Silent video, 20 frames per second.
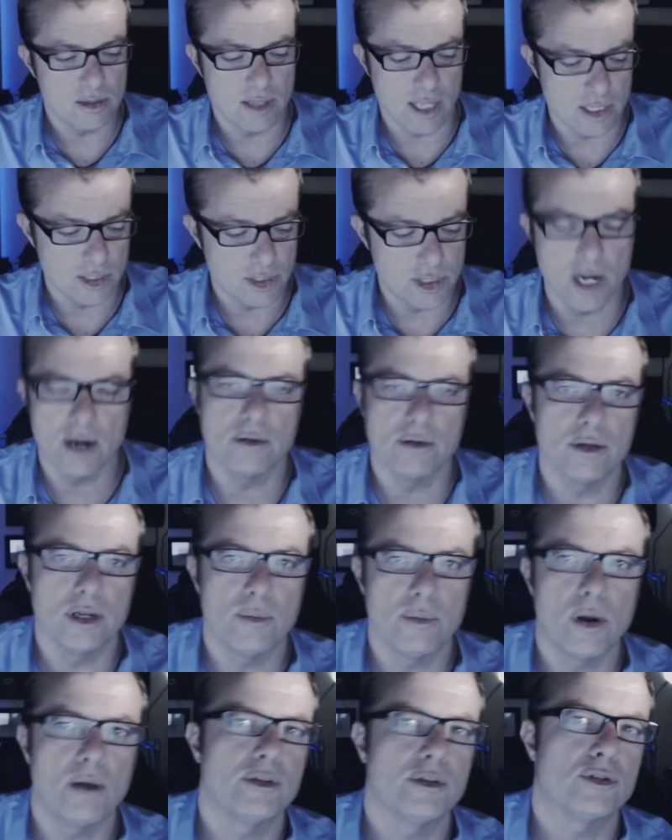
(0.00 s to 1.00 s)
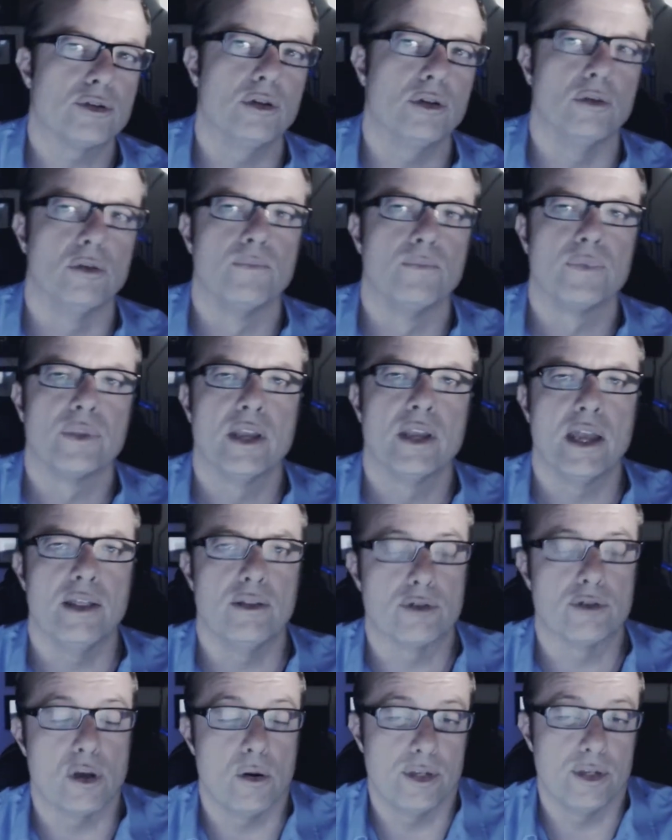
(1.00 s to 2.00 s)
that's generally probably true. And
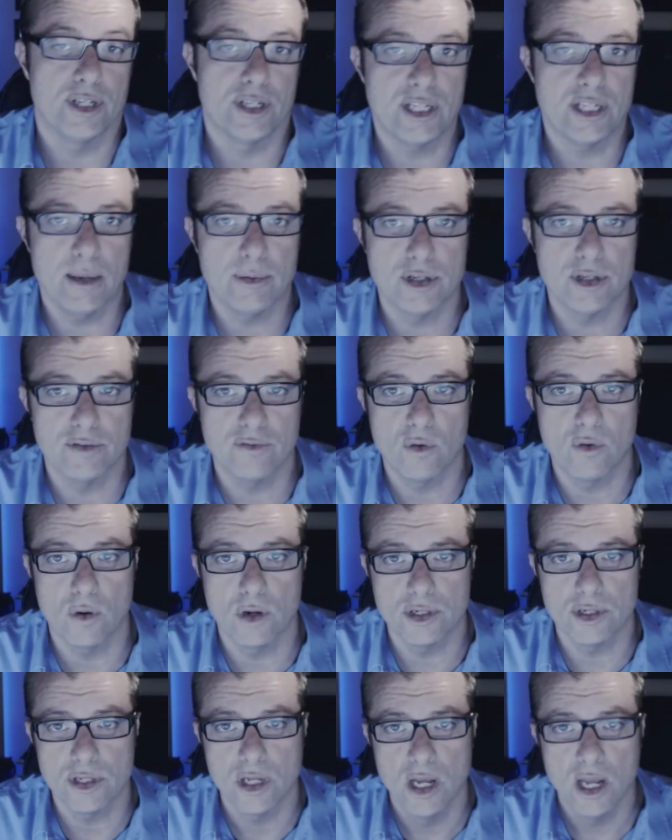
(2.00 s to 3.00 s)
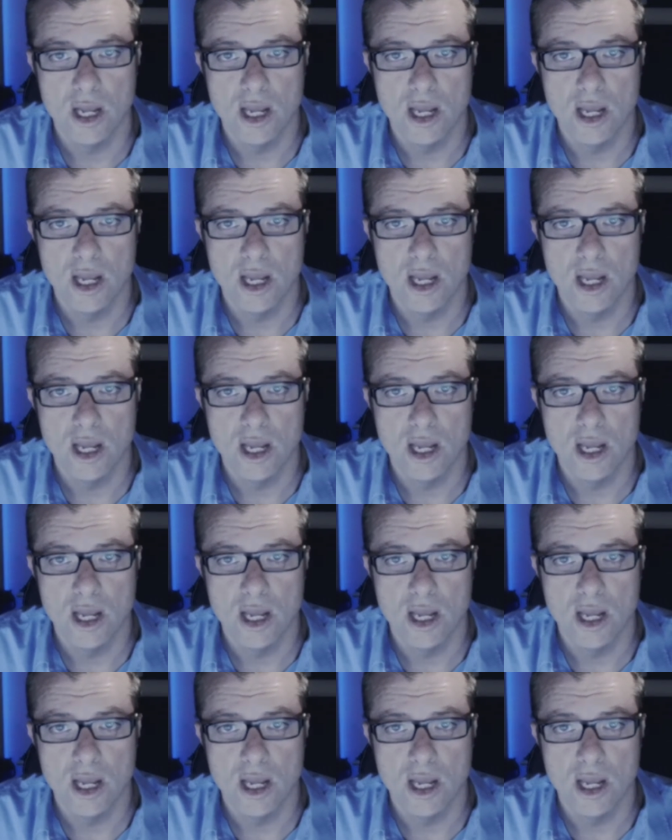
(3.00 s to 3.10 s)
there's always exceptions, of course.